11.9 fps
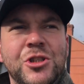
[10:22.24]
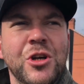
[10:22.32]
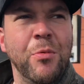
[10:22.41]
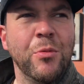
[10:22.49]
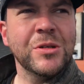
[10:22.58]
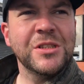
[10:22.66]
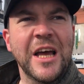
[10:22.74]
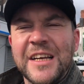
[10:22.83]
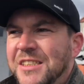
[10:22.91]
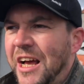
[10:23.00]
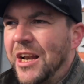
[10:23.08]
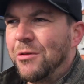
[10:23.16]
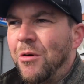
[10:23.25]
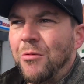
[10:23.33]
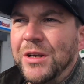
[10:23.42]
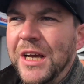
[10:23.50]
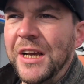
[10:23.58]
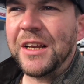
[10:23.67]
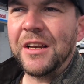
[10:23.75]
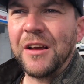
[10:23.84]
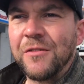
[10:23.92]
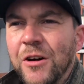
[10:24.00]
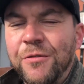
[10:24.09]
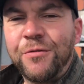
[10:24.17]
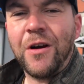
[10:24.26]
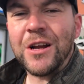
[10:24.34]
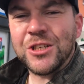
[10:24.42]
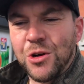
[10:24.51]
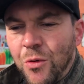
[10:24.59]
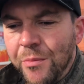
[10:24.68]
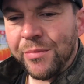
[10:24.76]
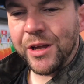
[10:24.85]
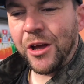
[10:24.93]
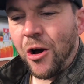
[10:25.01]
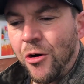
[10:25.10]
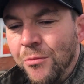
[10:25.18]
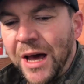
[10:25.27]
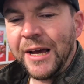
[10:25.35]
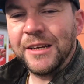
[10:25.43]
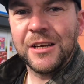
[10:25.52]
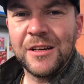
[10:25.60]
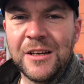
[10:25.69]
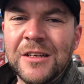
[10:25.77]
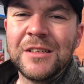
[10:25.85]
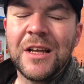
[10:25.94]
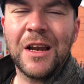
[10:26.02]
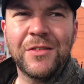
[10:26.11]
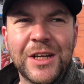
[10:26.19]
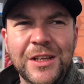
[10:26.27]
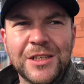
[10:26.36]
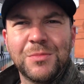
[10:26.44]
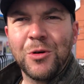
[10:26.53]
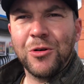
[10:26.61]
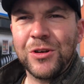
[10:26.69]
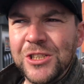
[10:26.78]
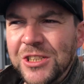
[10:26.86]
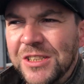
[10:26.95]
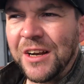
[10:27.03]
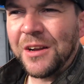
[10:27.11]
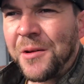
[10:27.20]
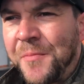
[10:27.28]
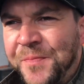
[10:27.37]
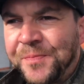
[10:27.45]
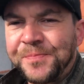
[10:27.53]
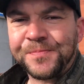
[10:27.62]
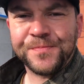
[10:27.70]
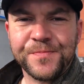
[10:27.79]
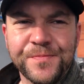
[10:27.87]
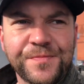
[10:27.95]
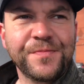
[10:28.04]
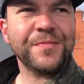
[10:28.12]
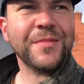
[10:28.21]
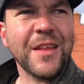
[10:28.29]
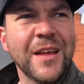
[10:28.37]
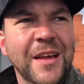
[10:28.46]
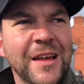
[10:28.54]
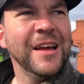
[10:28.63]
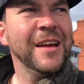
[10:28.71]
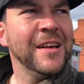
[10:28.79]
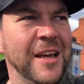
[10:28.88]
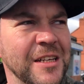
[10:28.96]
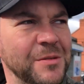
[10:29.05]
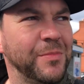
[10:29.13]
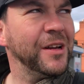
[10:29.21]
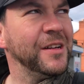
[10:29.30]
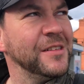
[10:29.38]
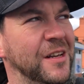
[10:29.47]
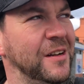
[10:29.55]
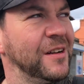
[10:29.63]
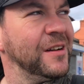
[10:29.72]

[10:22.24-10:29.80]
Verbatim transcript: shop was exactly what we needed. I've got fresh gołąbki homemade delivered in this morning, she said. That sounds good. Yes, please.